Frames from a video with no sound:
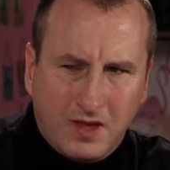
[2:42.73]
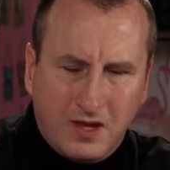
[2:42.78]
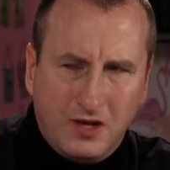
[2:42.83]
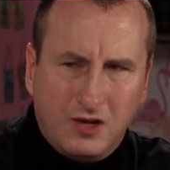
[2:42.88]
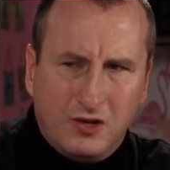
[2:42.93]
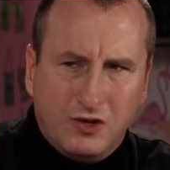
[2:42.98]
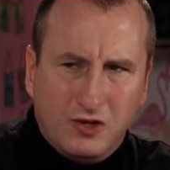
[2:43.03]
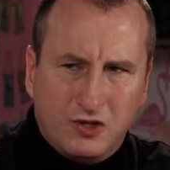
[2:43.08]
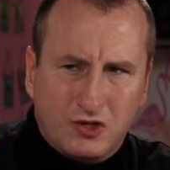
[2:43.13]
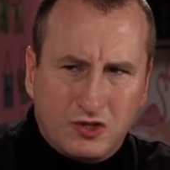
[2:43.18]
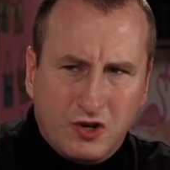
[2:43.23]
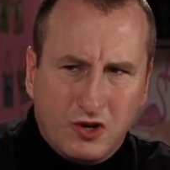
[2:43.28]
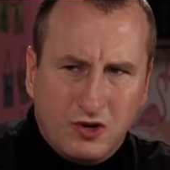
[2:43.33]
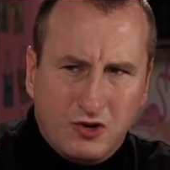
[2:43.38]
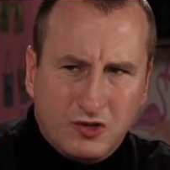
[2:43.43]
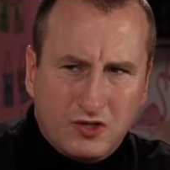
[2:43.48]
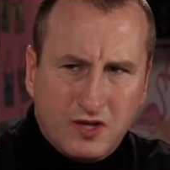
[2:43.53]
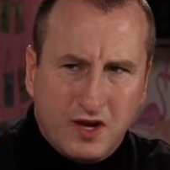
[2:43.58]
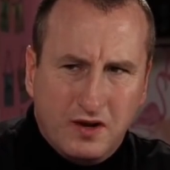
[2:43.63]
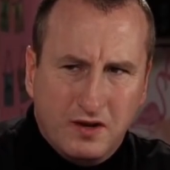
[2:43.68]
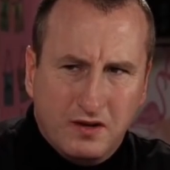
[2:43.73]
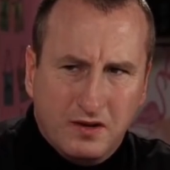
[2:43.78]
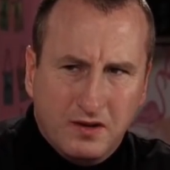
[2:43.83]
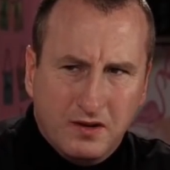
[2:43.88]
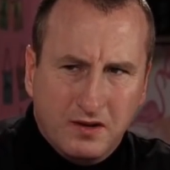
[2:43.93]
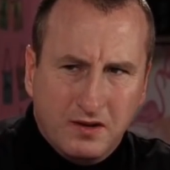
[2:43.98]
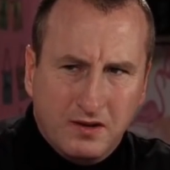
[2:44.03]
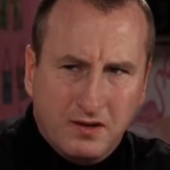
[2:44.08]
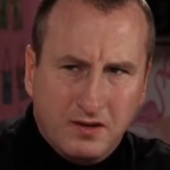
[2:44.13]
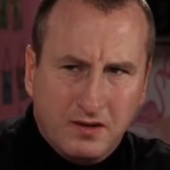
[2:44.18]
Are you going to turn us in?
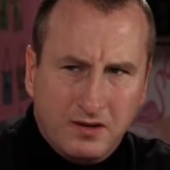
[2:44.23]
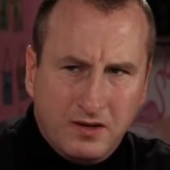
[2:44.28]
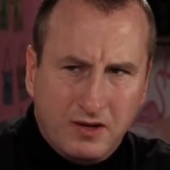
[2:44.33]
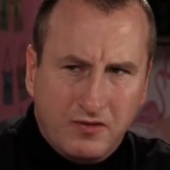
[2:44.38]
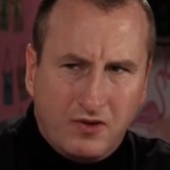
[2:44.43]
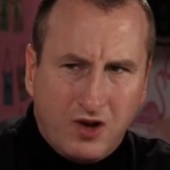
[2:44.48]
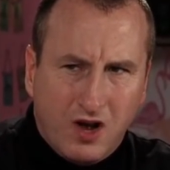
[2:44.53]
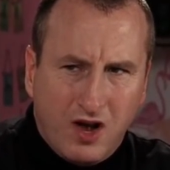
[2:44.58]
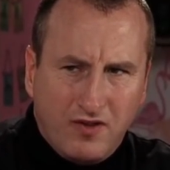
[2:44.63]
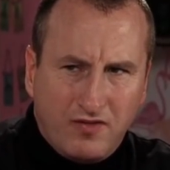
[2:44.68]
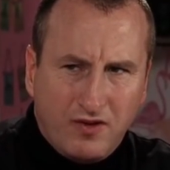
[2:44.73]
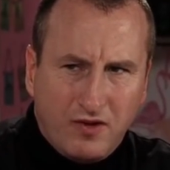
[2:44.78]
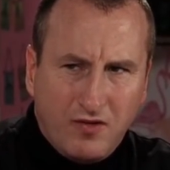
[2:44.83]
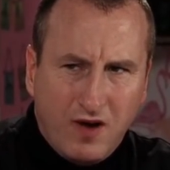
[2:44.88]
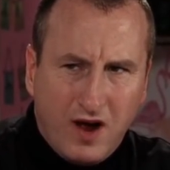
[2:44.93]
You've got every